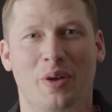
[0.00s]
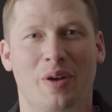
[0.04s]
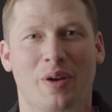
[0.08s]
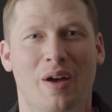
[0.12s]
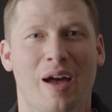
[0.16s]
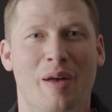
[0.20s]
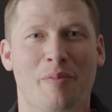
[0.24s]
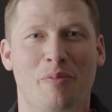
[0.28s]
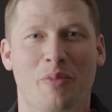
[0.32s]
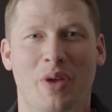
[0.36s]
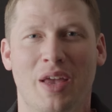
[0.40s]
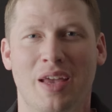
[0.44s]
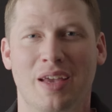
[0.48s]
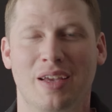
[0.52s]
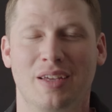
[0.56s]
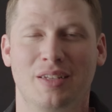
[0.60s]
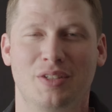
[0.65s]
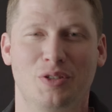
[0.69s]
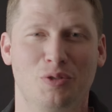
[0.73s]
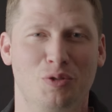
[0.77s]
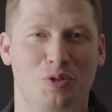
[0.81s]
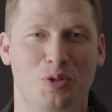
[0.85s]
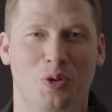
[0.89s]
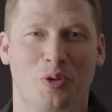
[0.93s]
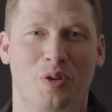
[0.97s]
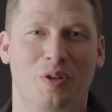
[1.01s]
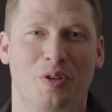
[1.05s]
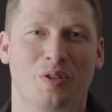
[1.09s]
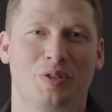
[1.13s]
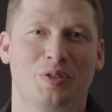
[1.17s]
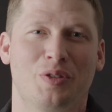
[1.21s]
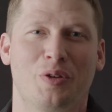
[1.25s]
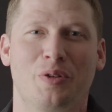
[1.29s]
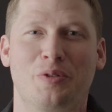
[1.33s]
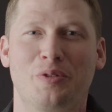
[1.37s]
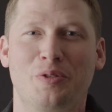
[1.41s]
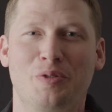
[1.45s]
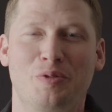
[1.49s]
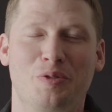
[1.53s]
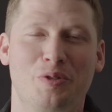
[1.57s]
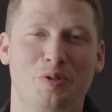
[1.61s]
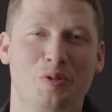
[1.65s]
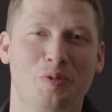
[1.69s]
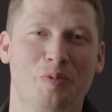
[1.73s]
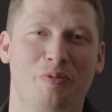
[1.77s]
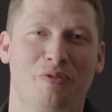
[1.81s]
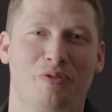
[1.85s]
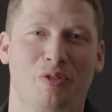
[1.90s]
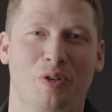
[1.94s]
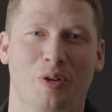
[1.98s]
I make tutorials on
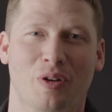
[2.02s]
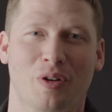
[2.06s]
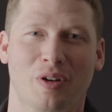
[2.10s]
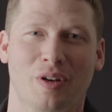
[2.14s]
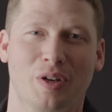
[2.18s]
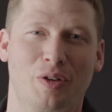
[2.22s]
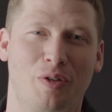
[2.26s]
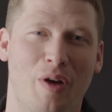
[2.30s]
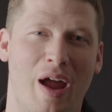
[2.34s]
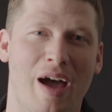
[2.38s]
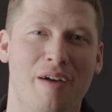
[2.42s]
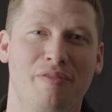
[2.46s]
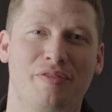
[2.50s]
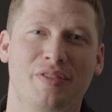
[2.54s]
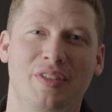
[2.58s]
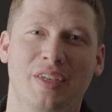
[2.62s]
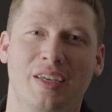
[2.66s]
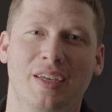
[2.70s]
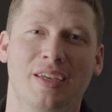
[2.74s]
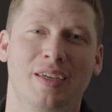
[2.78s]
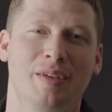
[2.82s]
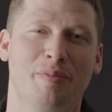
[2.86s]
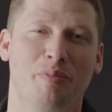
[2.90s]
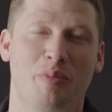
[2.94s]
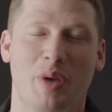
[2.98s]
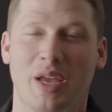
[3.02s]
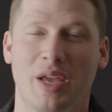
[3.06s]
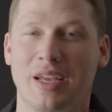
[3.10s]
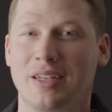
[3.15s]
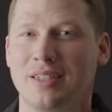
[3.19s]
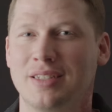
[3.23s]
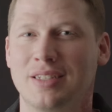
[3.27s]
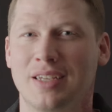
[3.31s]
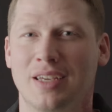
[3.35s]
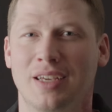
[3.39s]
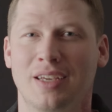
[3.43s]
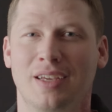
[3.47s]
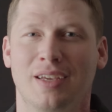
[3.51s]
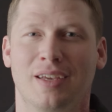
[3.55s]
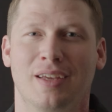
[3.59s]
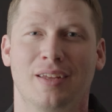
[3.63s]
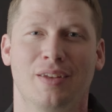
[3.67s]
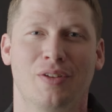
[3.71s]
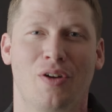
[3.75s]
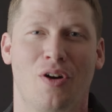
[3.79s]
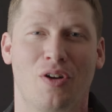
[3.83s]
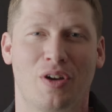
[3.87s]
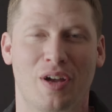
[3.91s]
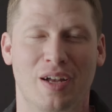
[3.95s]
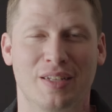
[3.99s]
YouTube for crafting, painting,
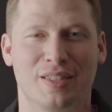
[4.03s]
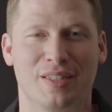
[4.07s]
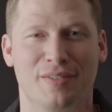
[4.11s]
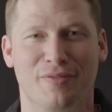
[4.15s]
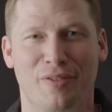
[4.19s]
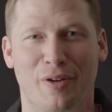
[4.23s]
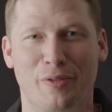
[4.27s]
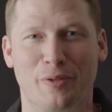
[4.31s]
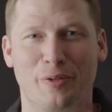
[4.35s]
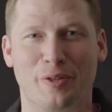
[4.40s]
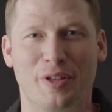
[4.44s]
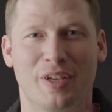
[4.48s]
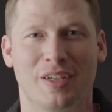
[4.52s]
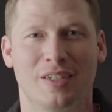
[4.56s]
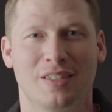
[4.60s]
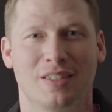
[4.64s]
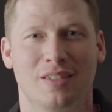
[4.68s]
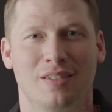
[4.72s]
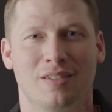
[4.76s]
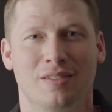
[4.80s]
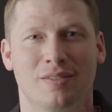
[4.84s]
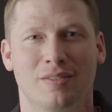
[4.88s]
and all kinds of other things.